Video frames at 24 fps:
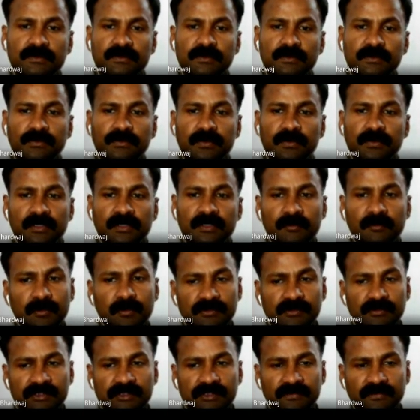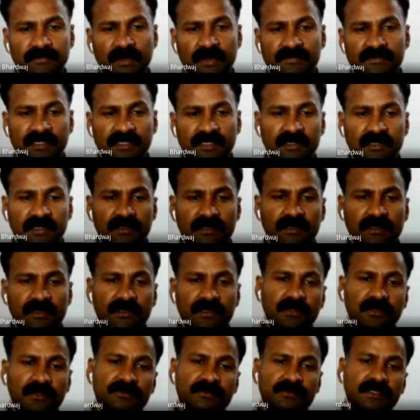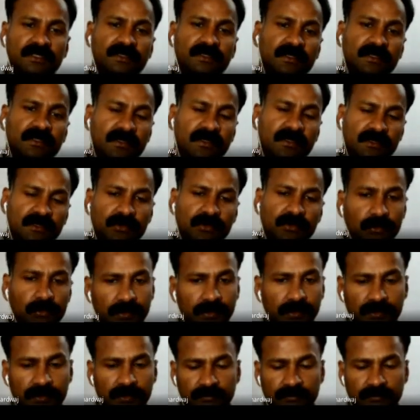during the positive half cycle and allows electric current through it.